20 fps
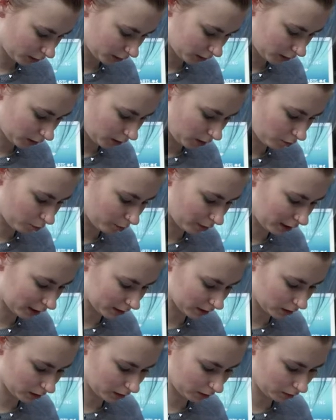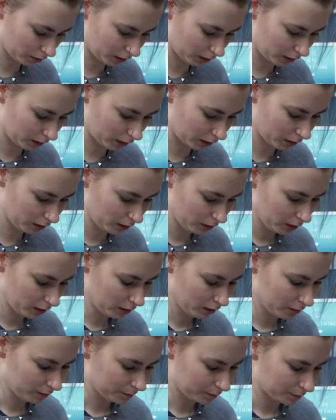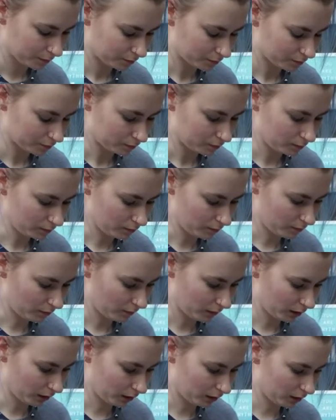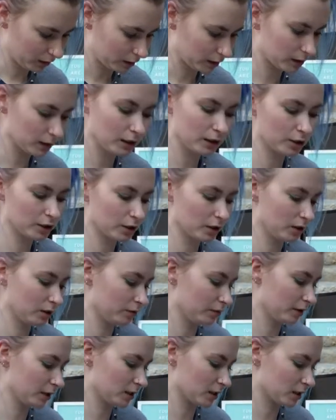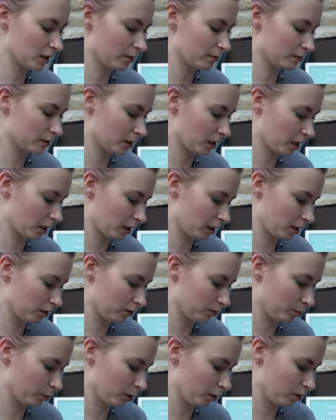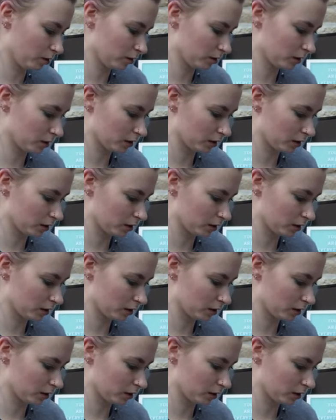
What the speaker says: there's a lot of plastic on here. This is literally the first time I've taken it out of the box,